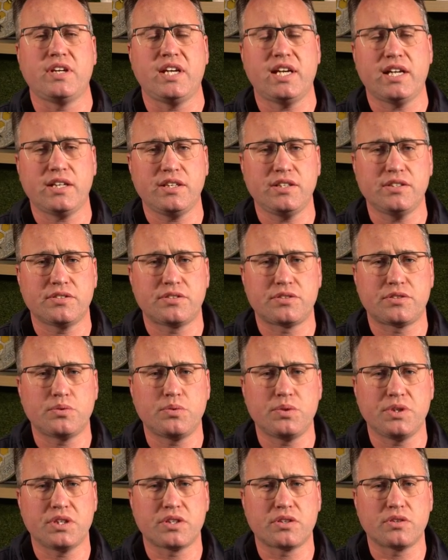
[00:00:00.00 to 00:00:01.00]
how do you
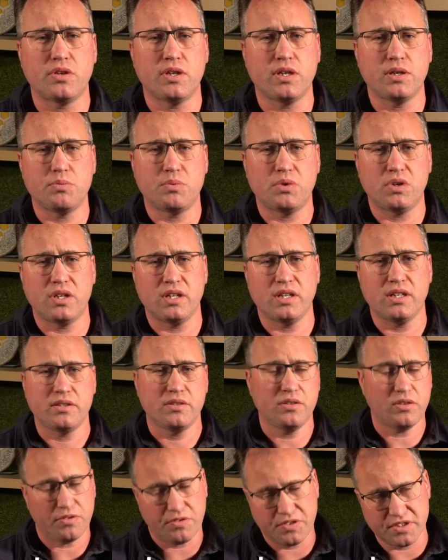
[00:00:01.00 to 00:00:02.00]
install your guide wire,
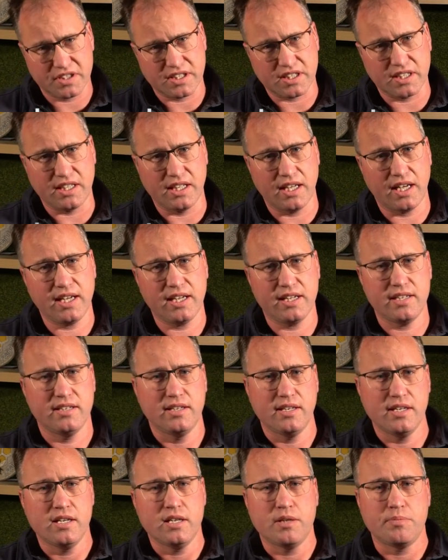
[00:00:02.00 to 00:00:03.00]
not physically lay it,
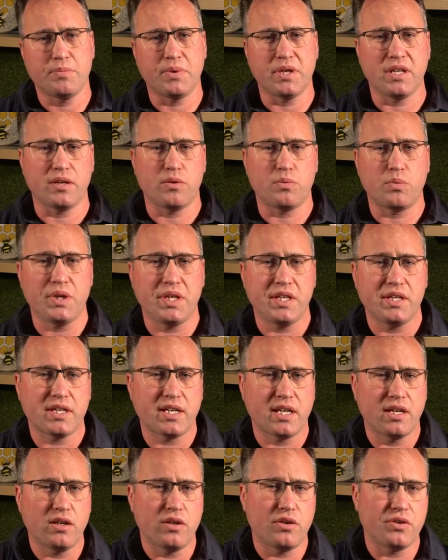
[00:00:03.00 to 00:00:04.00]
but where you're
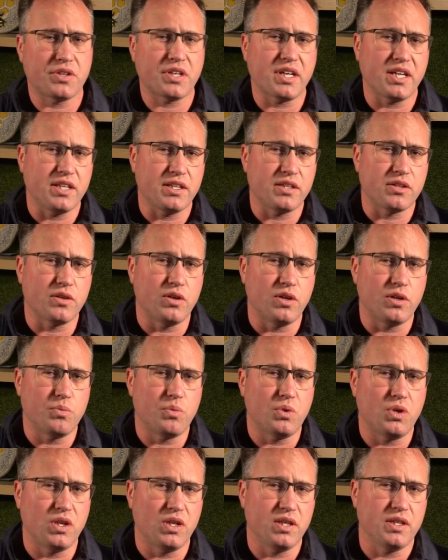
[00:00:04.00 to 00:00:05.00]
going to locate your guide
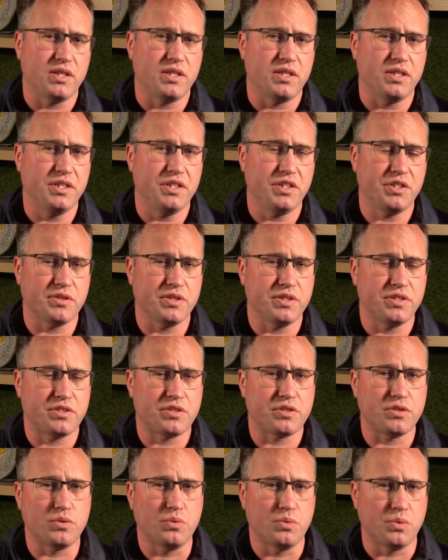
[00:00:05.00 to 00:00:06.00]
wire in your
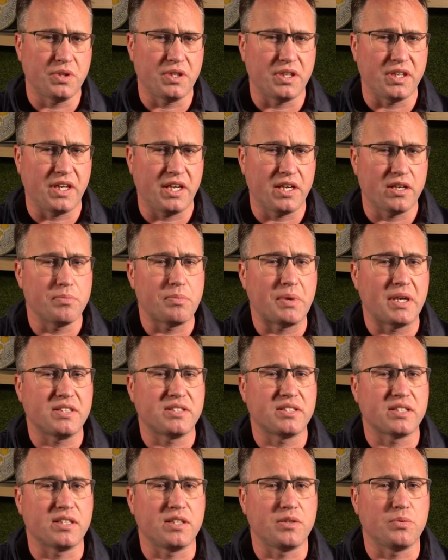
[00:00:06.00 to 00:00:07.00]
install and how it
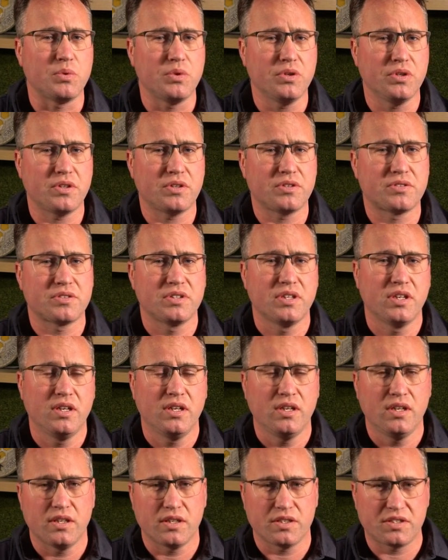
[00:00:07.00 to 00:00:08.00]
basically works.
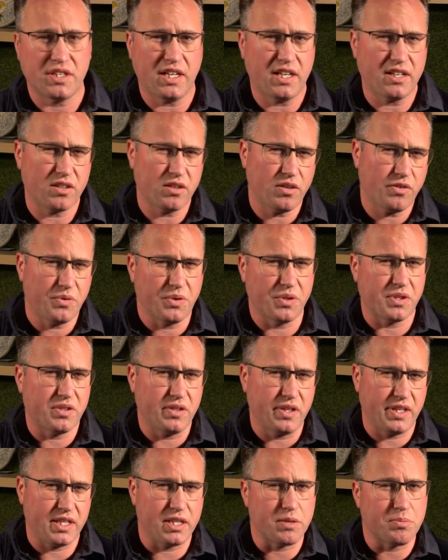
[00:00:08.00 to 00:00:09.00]
Starting off with
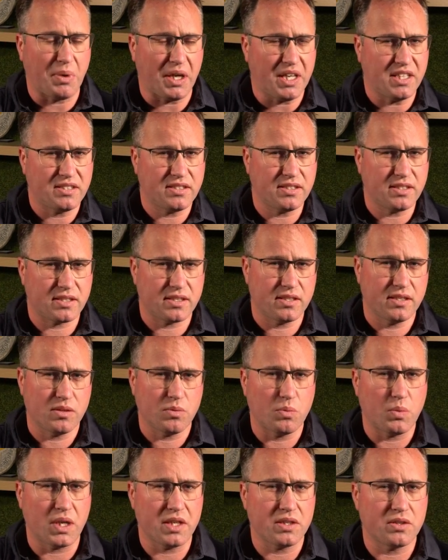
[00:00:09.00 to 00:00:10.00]
like your basic
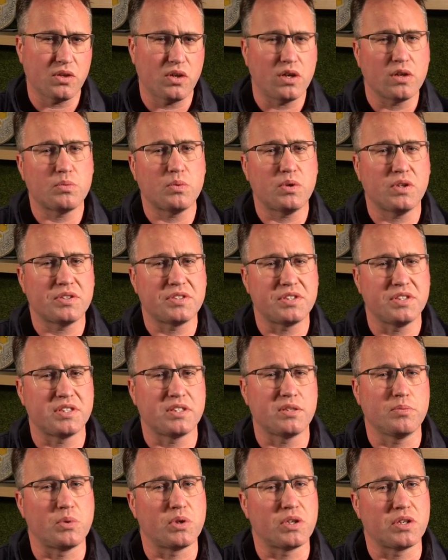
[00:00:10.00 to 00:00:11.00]
one guide wire
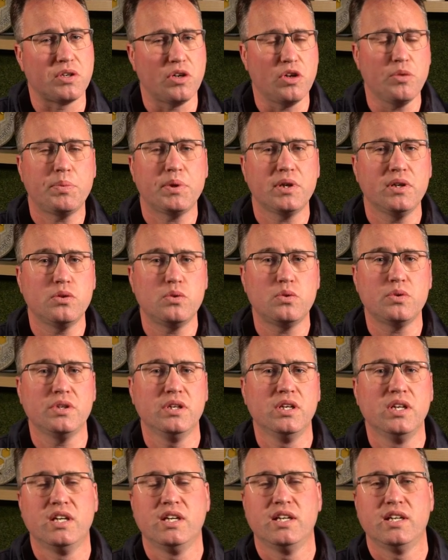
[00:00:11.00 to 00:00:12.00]
system on an open
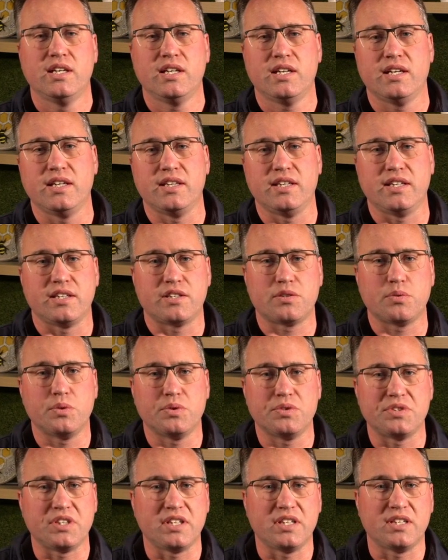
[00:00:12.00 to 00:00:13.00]
lawn, and then
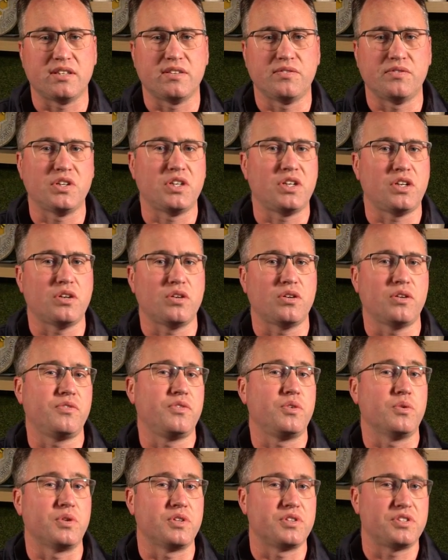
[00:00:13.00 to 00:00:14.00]
towards the end of the video,
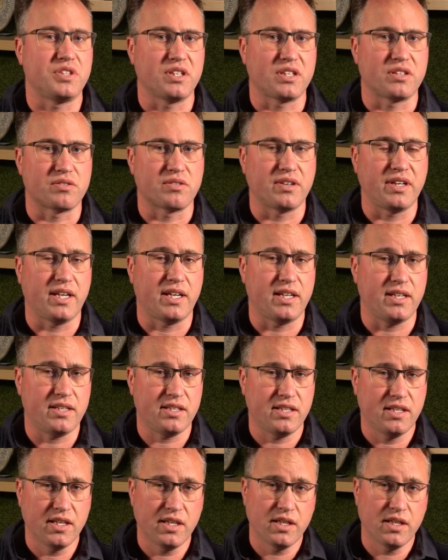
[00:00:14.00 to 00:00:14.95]
if you want to stick around,